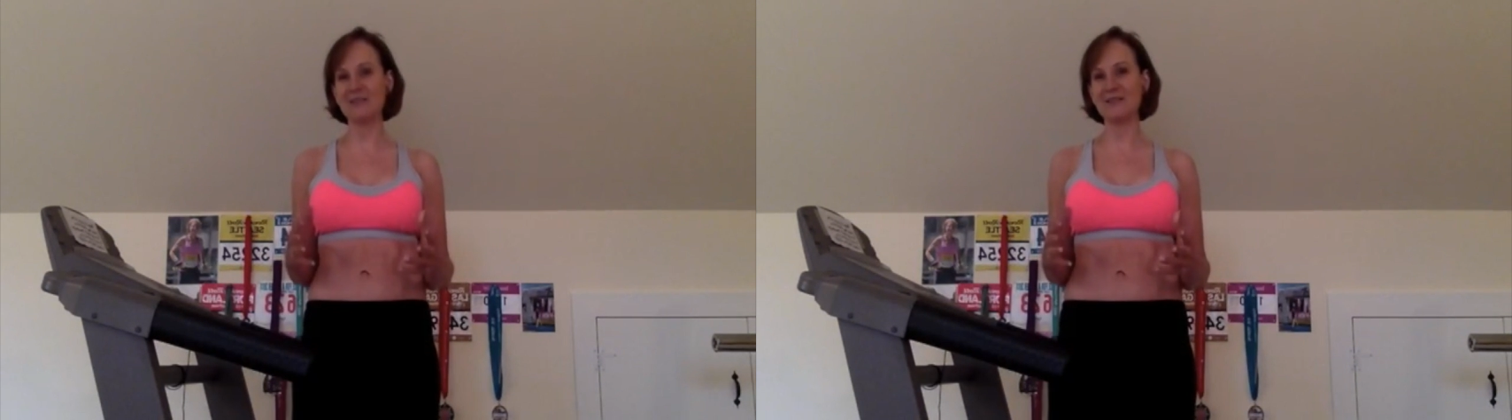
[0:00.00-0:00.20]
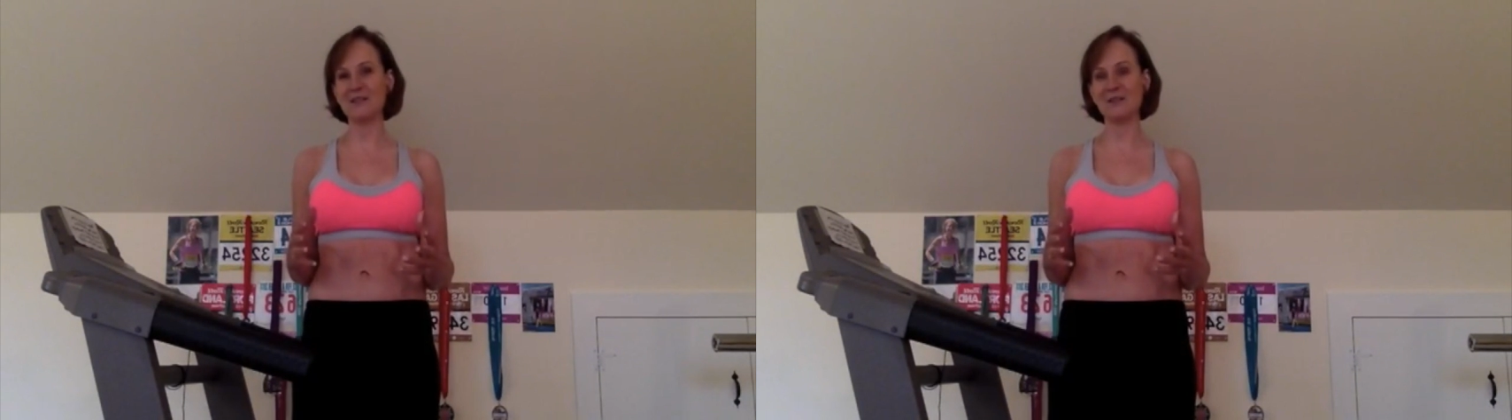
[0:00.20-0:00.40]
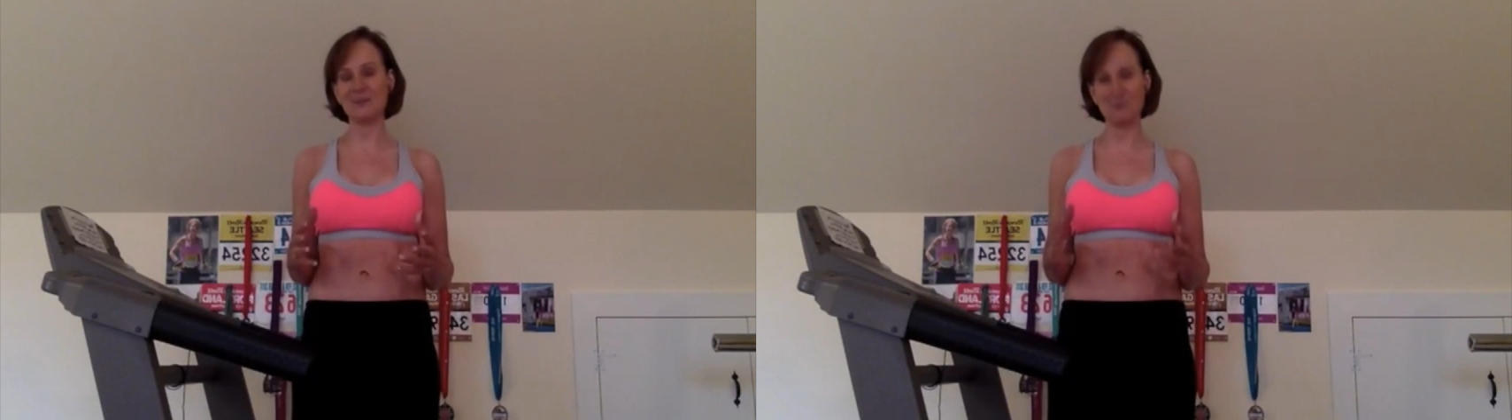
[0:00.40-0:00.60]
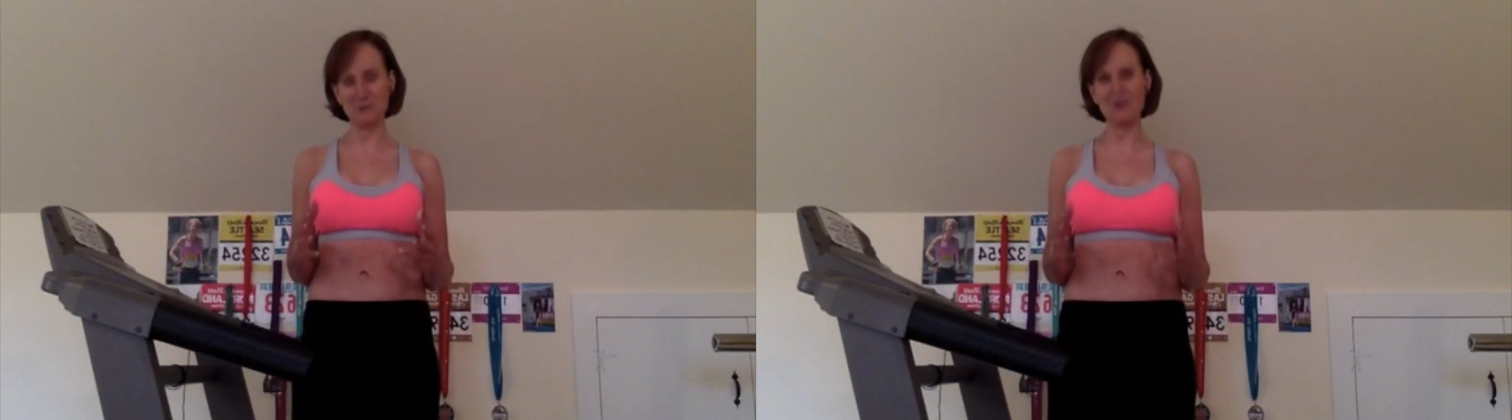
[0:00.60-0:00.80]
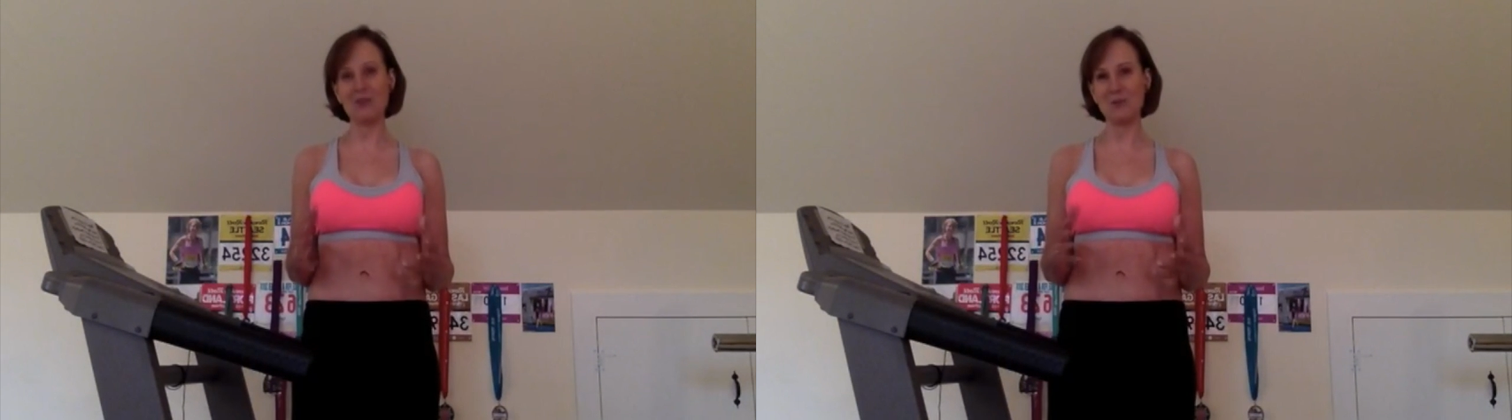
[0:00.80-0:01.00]
that if you
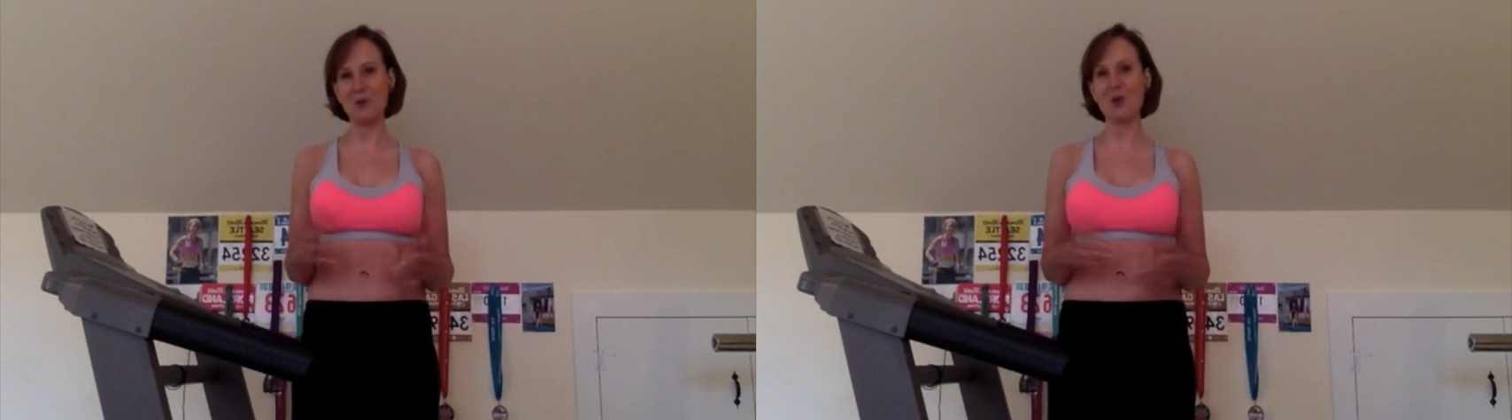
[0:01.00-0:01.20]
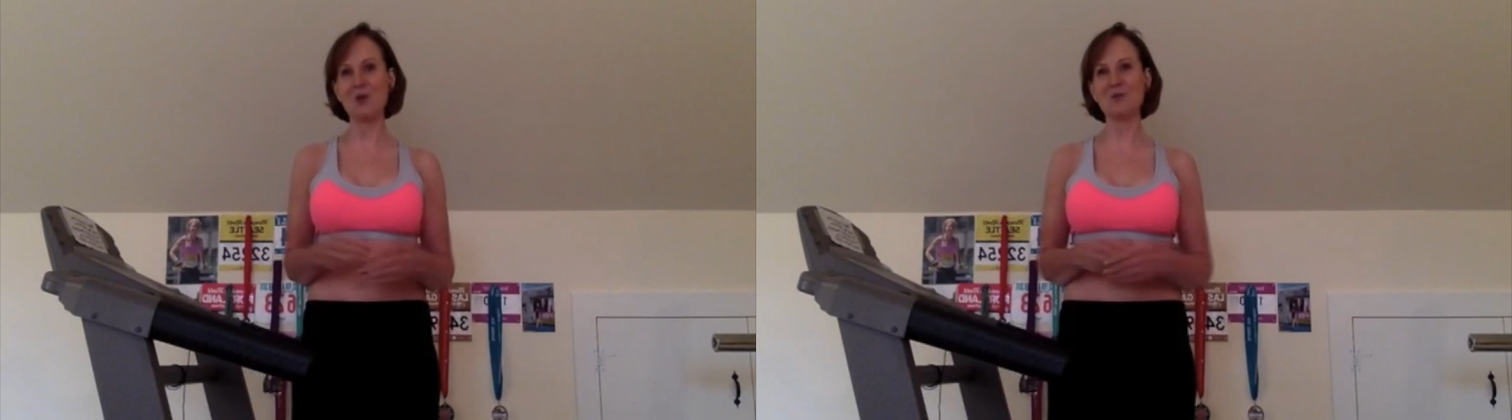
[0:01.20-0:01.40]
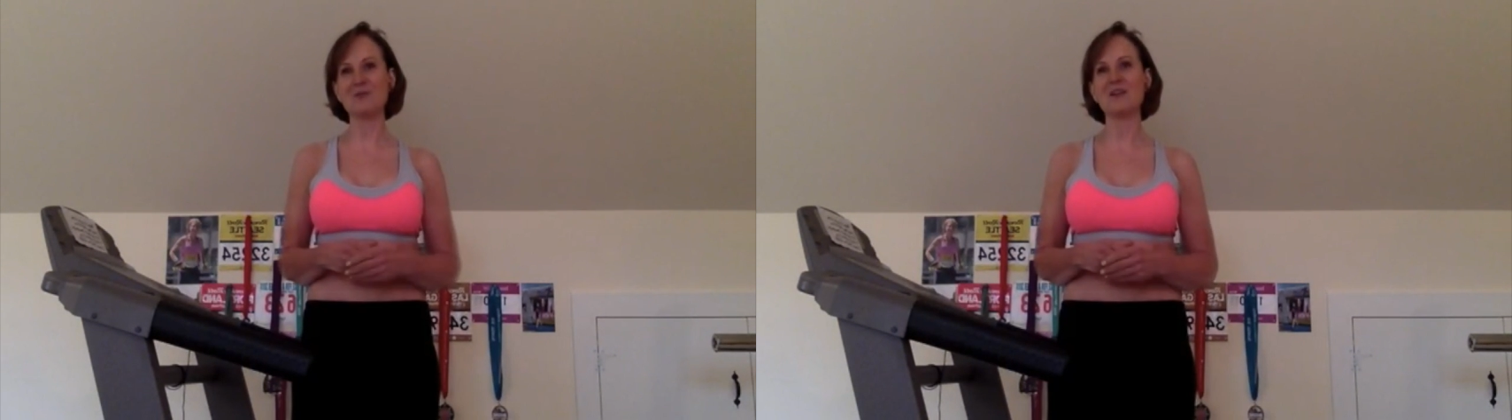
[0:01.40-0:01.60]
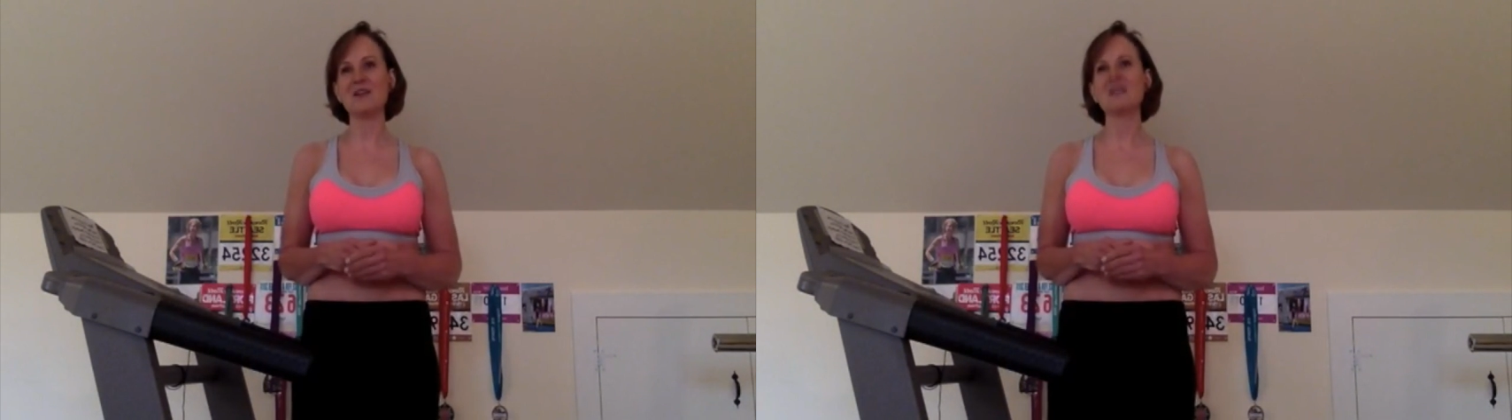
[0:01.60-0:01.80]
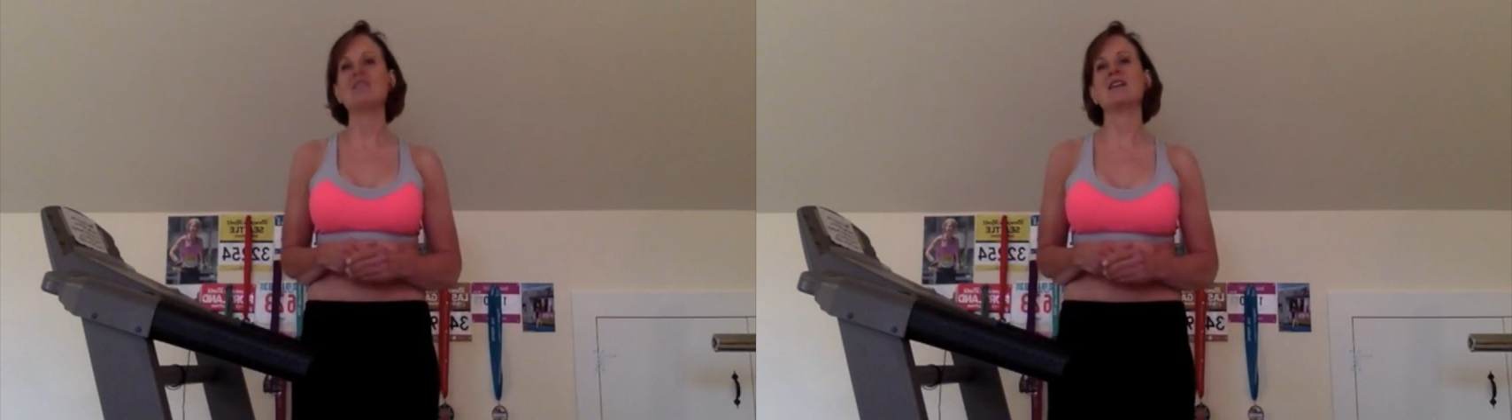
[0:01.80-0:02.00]
fell apart,
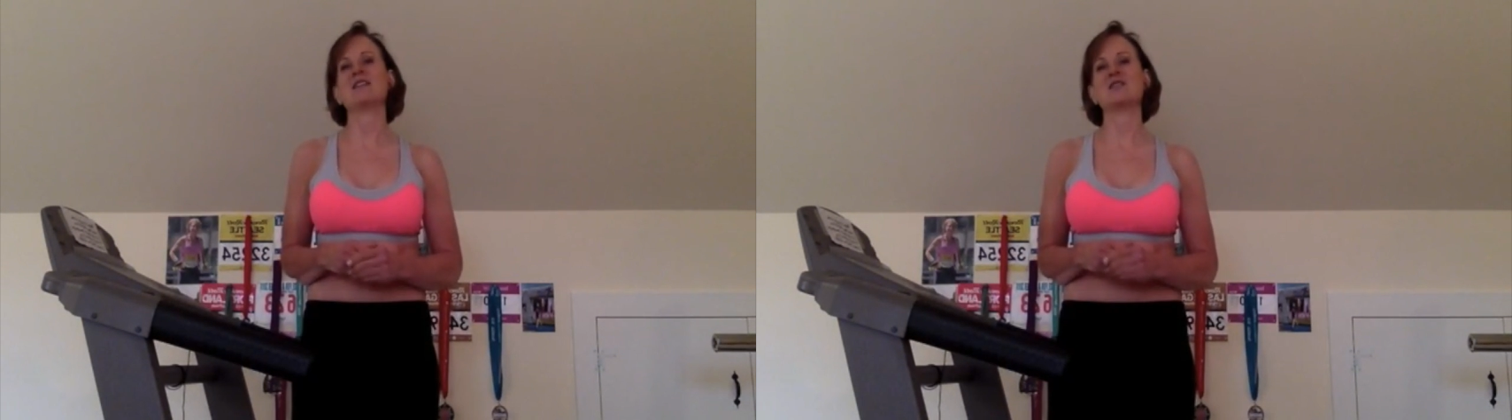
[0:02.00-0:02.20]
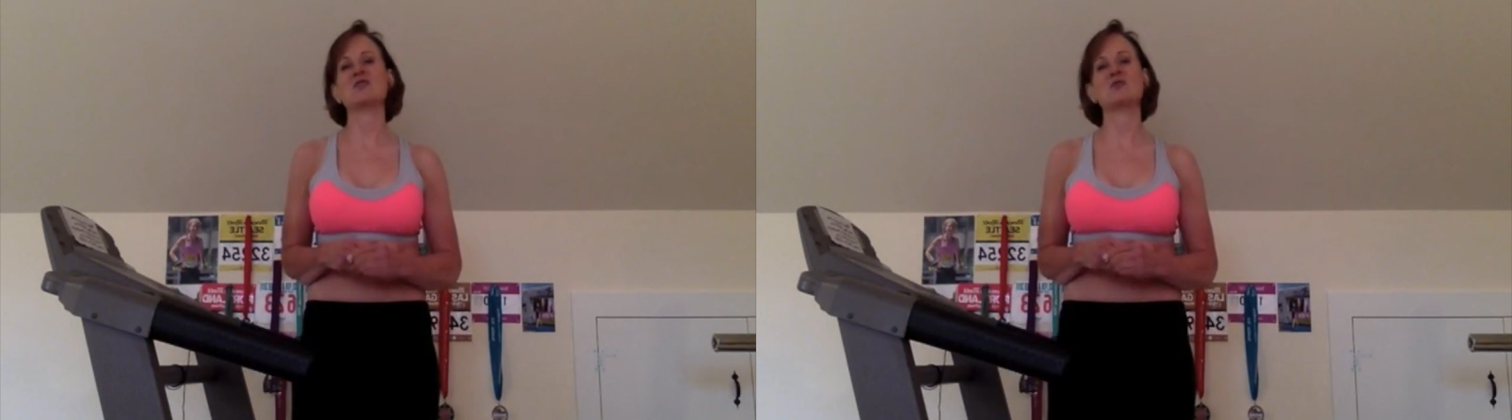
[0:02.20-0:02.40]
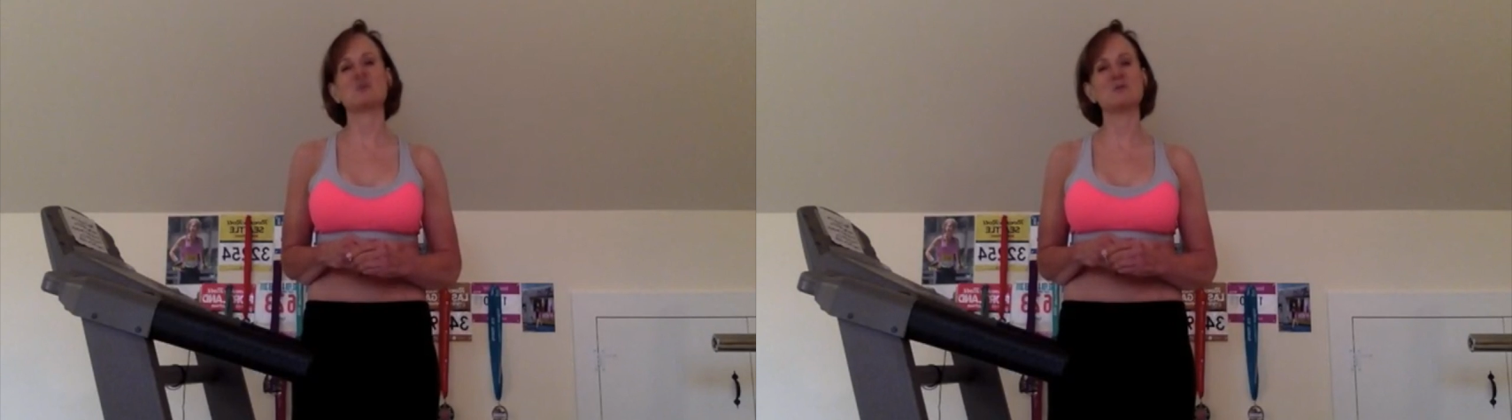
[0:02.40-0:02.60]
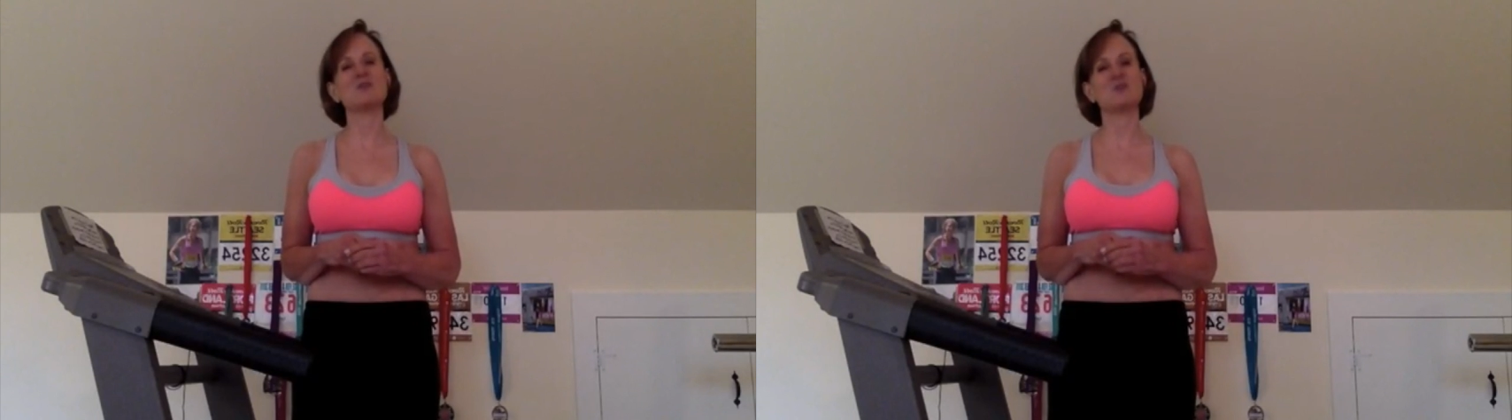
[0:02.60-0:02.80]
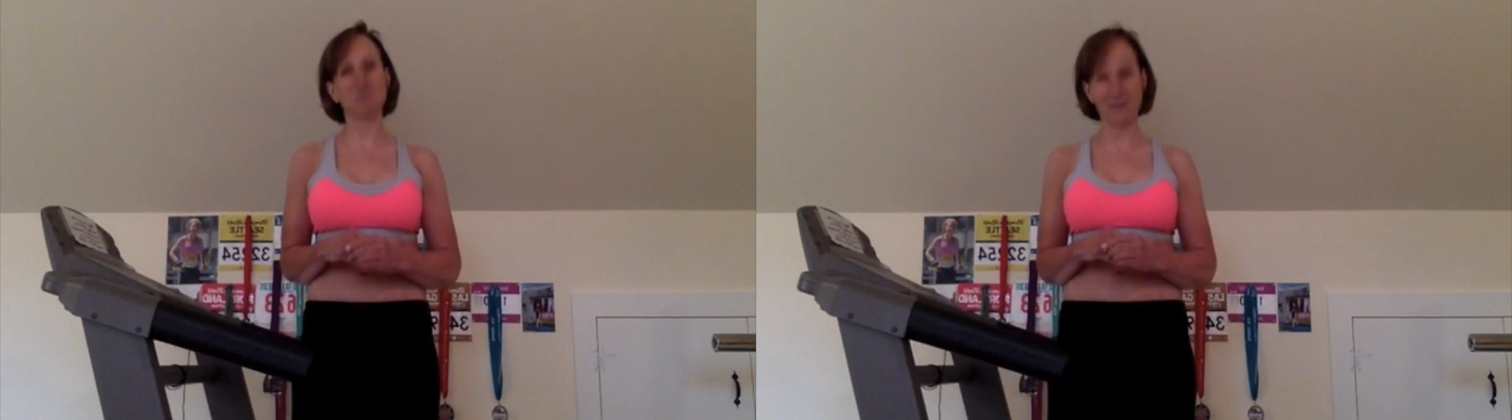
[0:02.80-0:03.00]
that's true
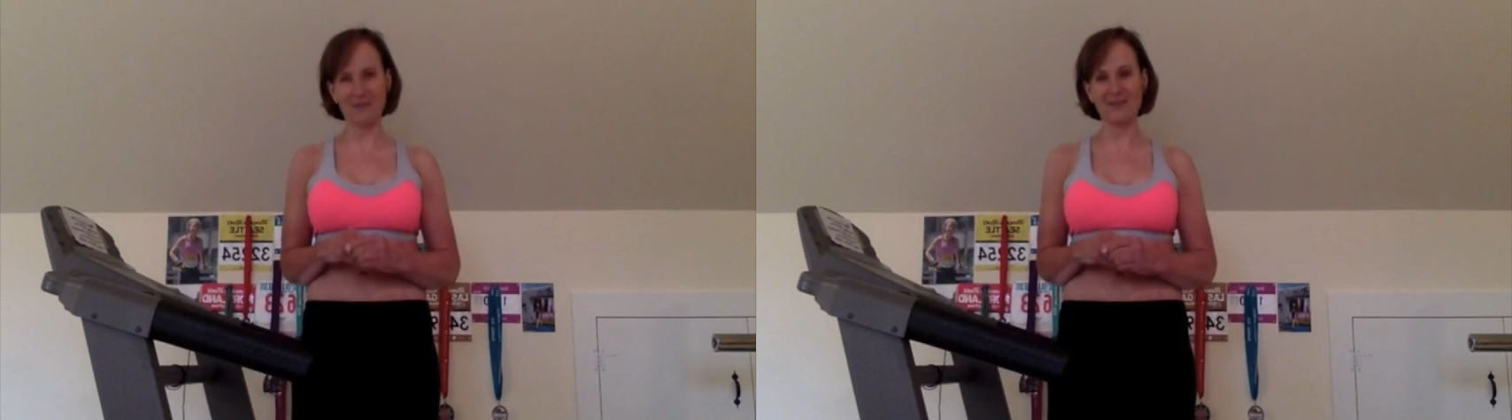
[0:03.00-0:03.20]
strength.